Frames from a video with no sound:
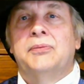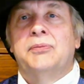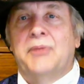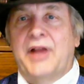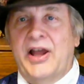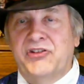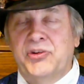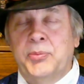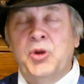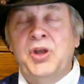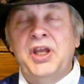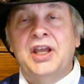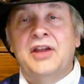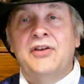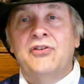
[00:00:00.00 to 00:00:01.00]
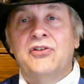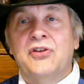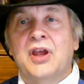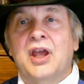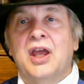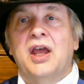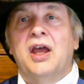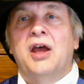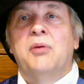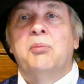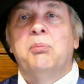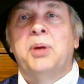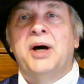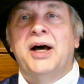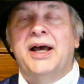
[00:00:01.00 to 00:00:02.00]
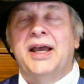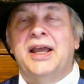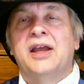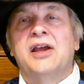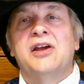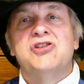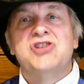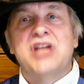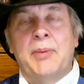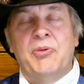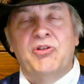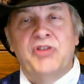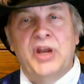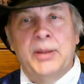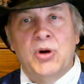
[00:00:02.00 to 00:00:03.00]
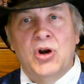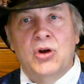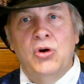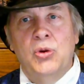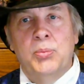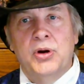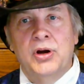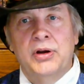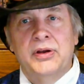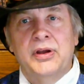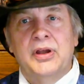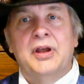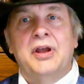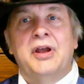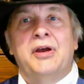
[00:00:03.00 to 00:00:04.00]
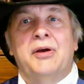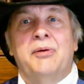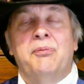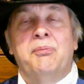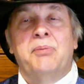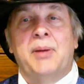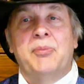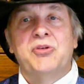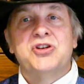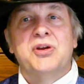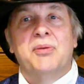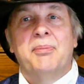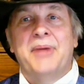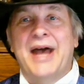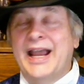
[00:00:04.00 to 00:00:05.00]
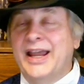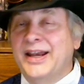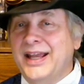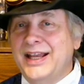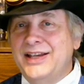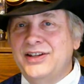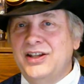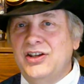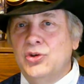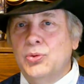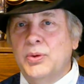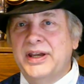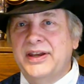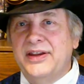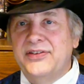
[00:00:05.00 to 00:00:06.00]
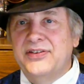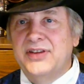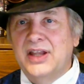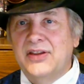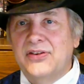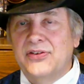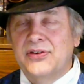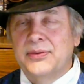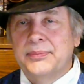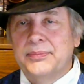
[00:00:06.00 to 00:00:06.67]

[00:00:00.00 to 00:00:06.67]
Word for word: Last of Mohicans, by James Fenimore Cooper, published back in 1826.